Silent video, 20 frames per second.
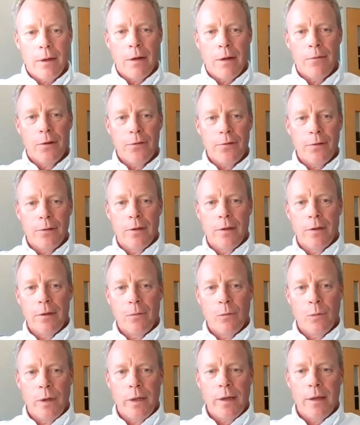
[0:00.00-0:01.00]

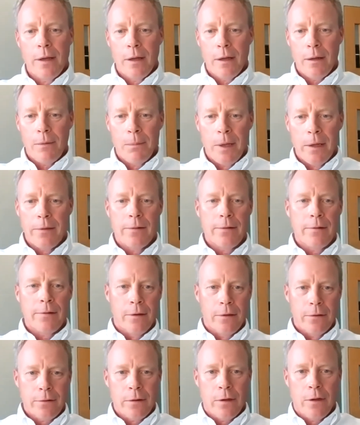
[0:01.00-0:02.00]
Obviously, we can't make the
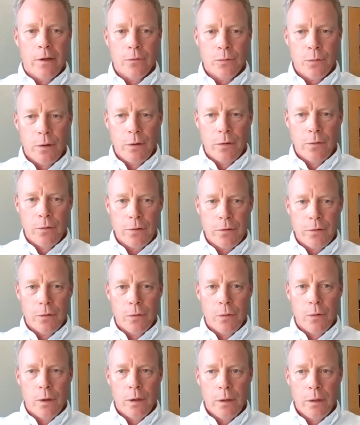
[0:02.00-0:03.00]
sales calls we used
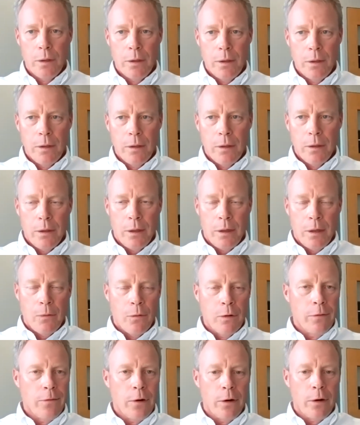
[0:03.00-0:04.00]
to.
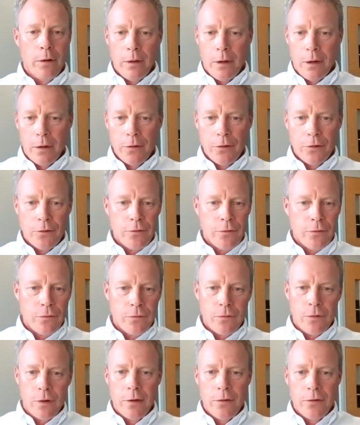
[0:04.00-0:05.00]
One of our largest
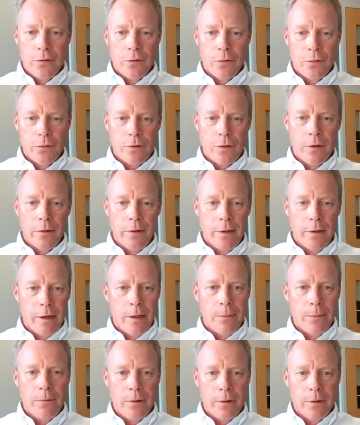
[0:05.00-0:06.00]
trade shows, called the
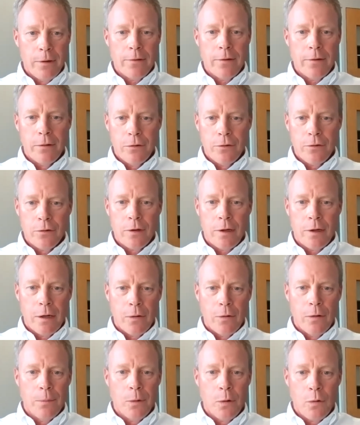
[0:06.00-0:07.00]
IMTS here in
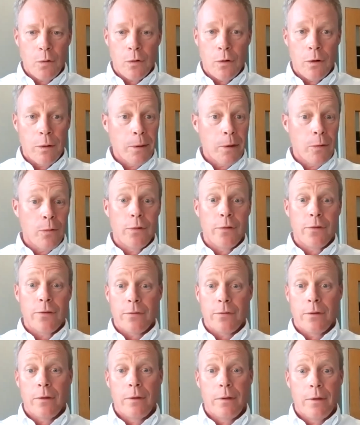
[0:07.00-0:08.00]
Chicago and McCormick,
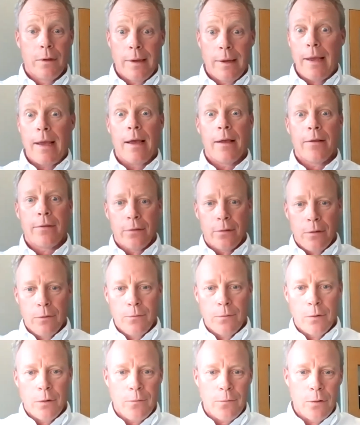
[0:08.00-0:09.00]
was
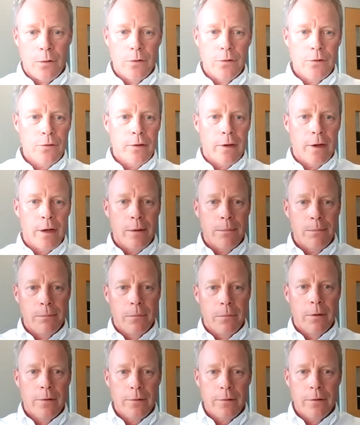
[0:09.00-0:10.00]
canceled for the first
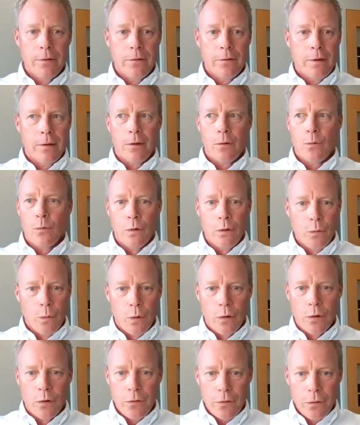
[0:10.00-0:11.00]
time since, I think, World
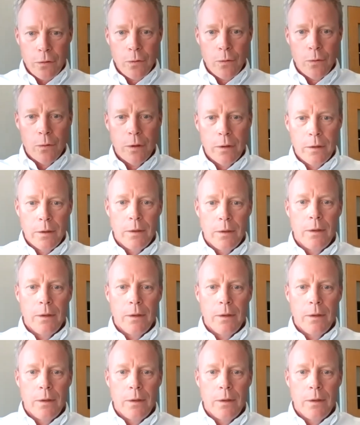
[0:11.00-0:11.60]
War II.